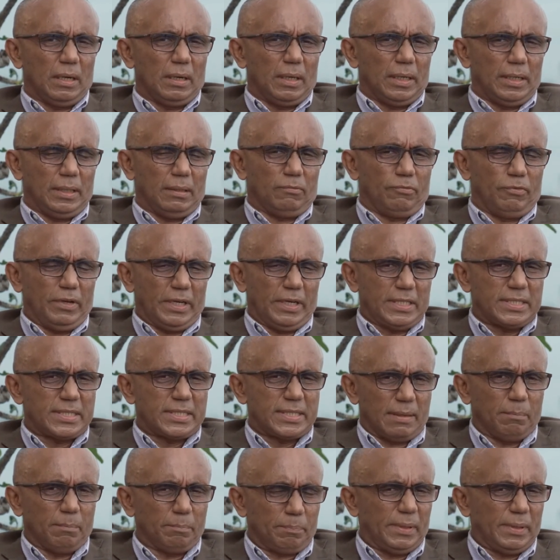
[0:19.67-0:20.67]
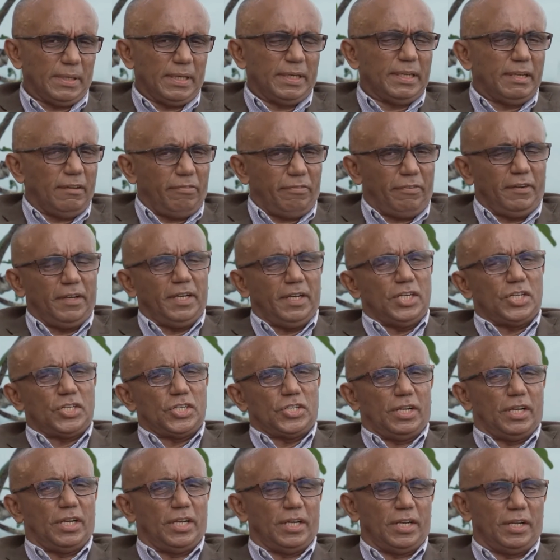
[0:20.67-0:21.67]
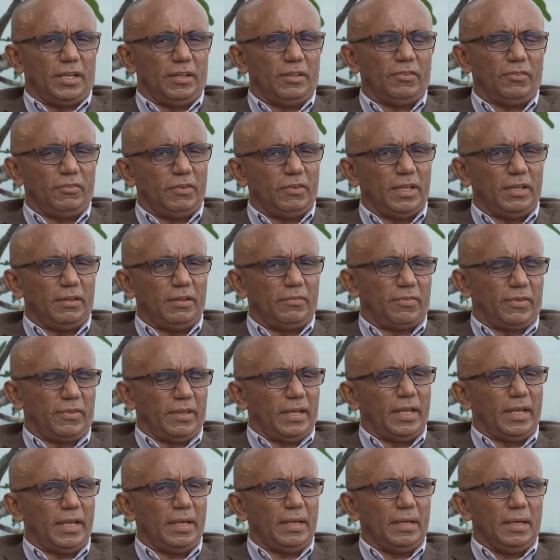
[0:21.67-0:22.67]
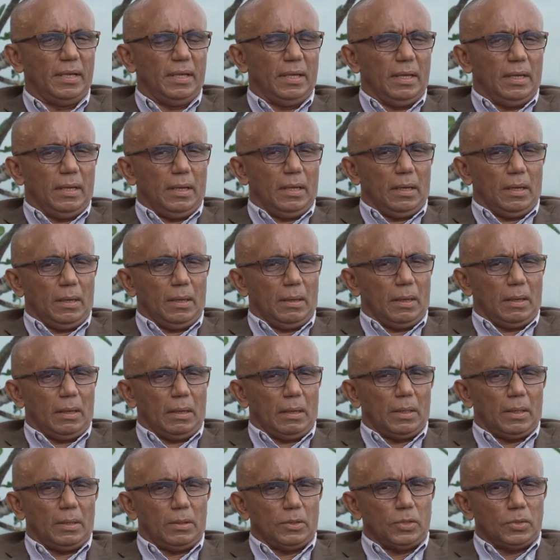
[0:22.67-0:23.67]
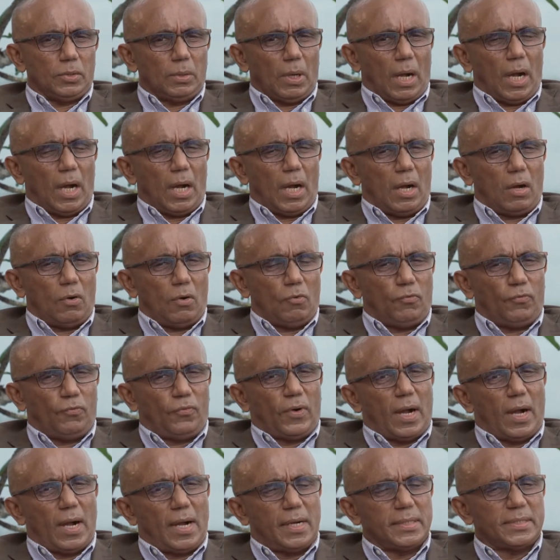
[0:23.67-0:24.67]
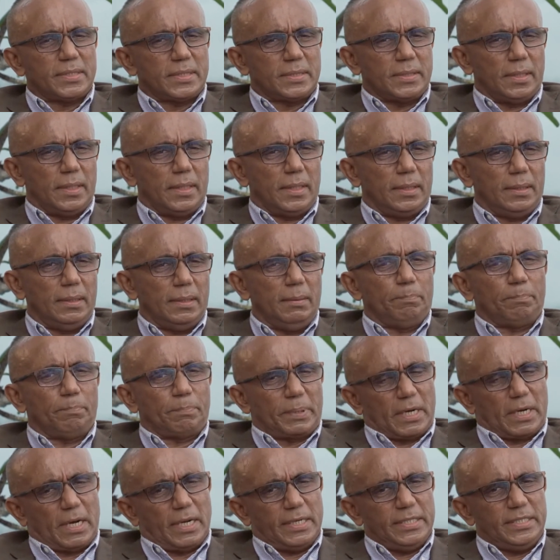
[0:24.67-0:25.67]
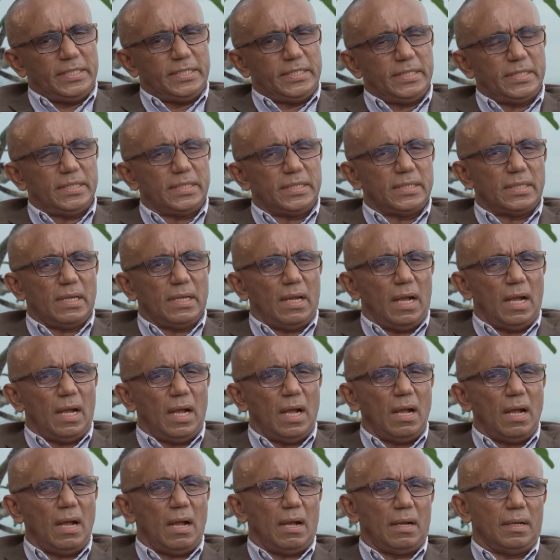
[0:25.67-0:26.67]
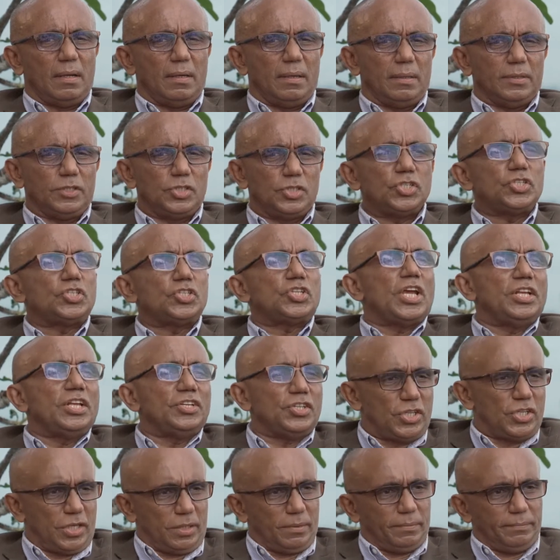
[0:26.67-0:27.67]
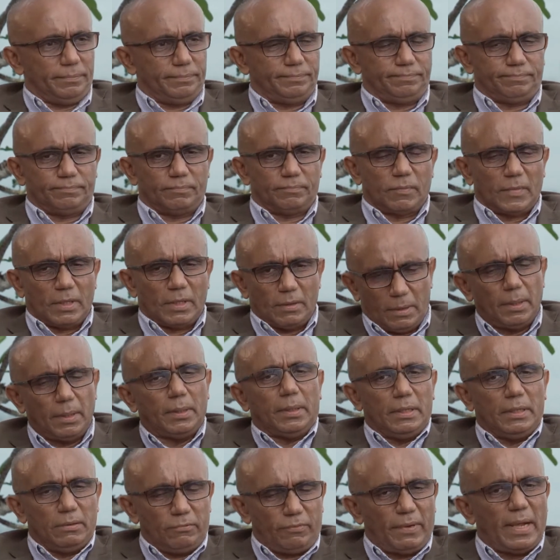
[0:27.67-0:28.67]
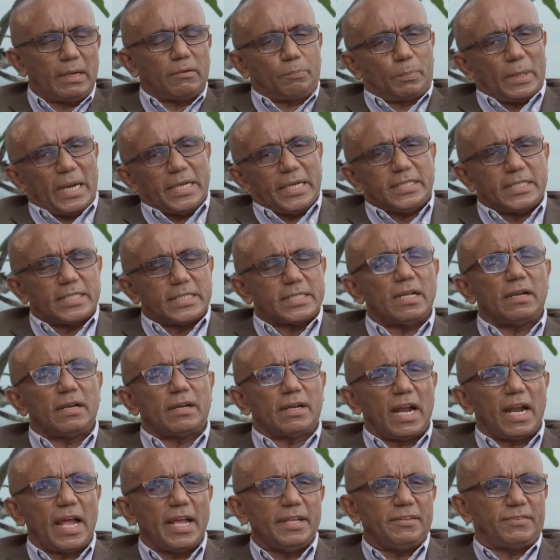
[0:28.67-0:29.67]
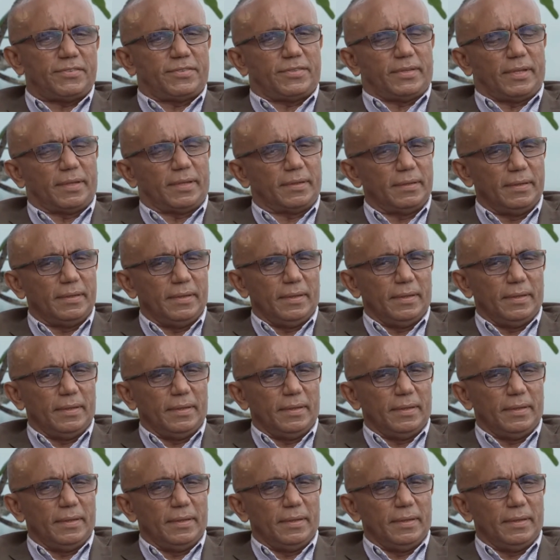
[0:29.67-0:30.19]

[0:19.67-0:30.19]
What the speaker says: in a very simple definition. Is we say how fast the prices are changing. In fact, prices are rising.